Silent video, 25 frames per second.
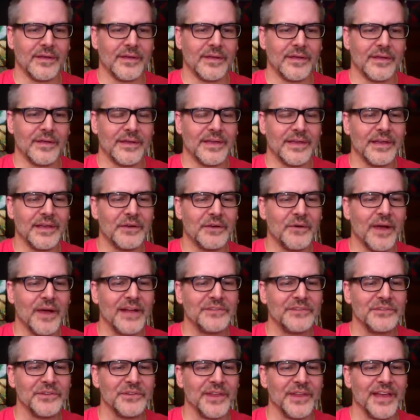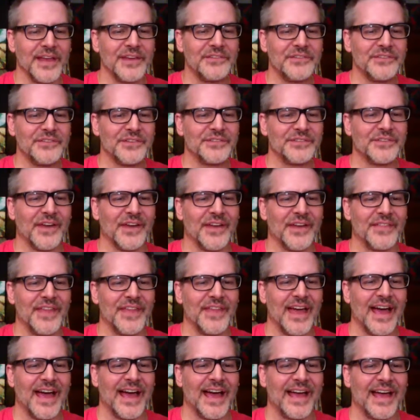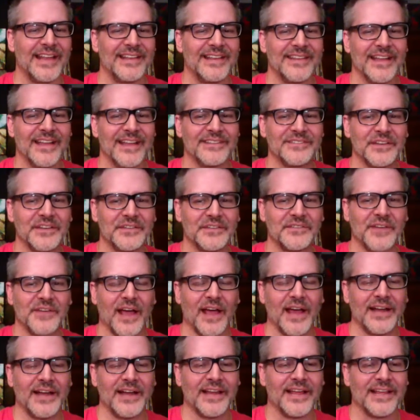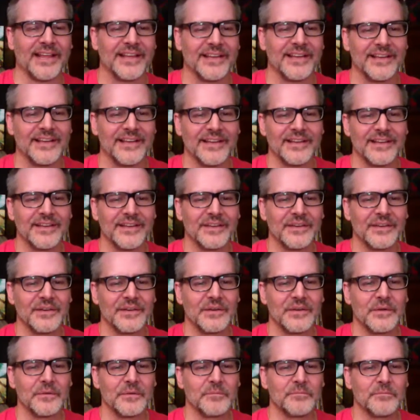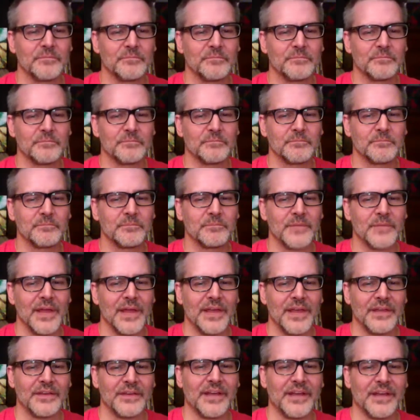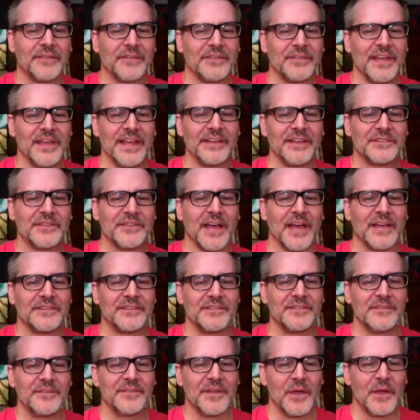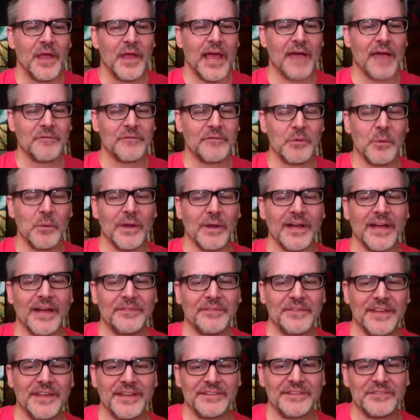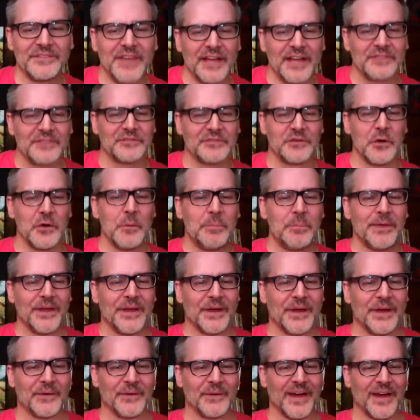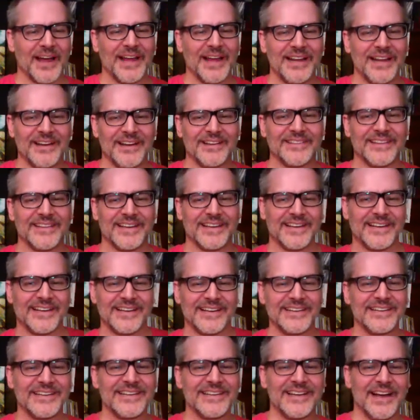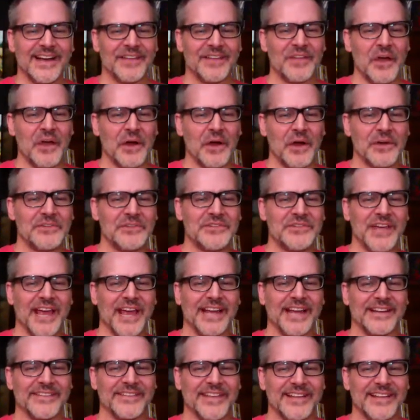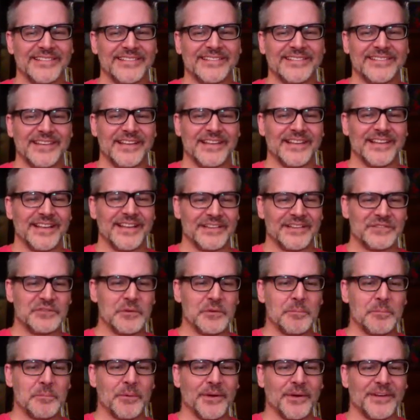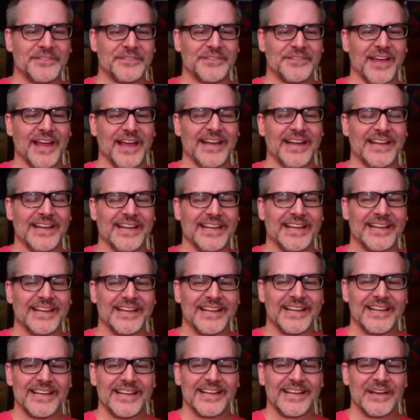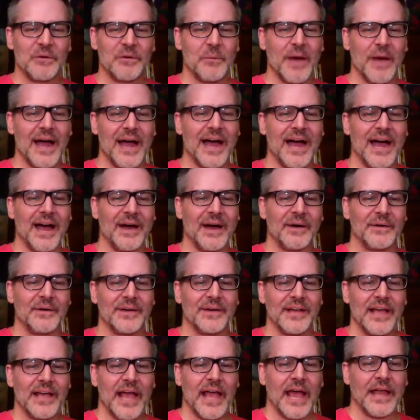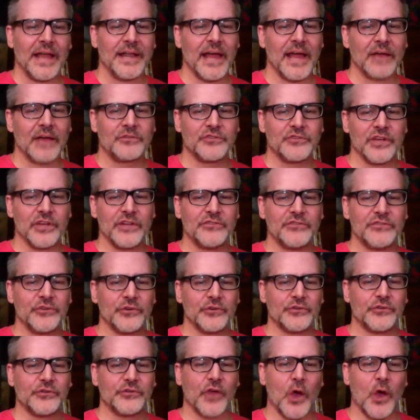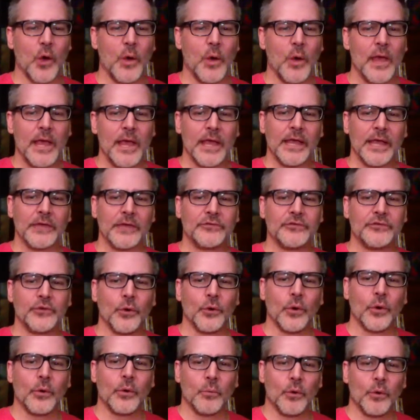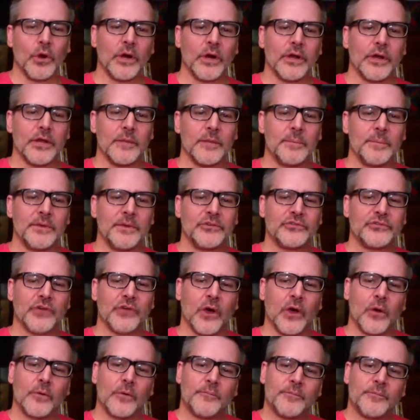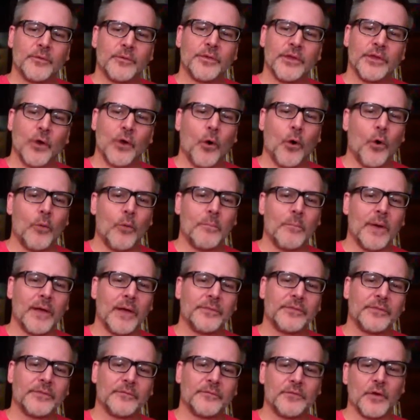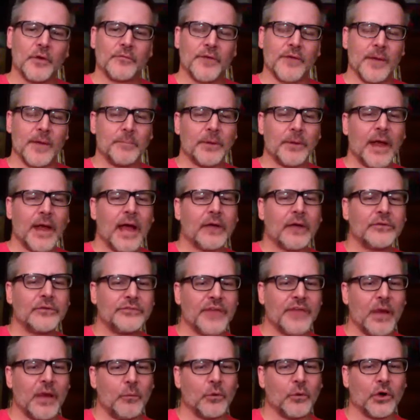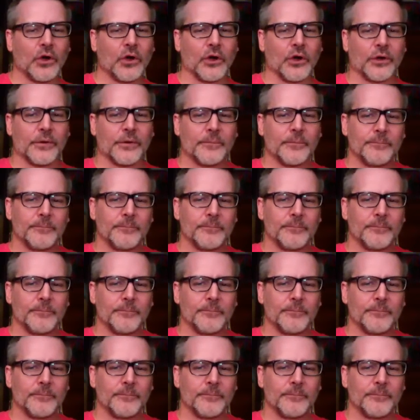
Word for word: Okay. Congratulations on that. That's exciting. definitely. You got it's the exciting. inside everyone got the inside scoop here, right? On the yeah. art yeah. channel. That's that's super exciting. Wow. And now Ginger, so is your work going to be shown for the whole month of November? How does that work?